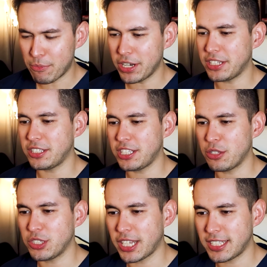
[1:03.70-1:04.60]
I'm ready to see
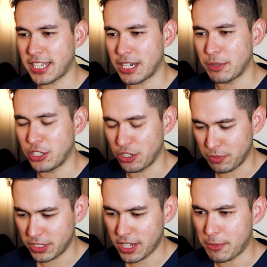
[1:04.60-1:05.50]
those sexy anime
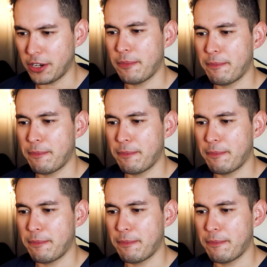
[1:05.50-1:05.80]
germs, come on.